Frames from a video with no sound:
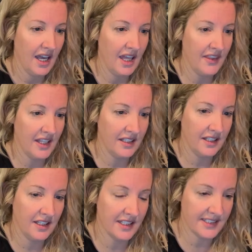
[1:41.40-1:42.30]
And then
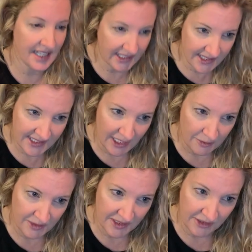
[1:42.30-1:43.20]
the second
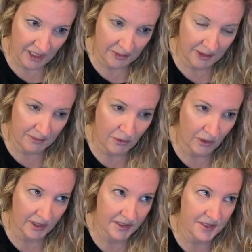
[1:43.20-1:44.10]
step is incredibly
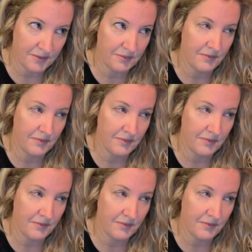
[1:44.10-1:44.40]
important,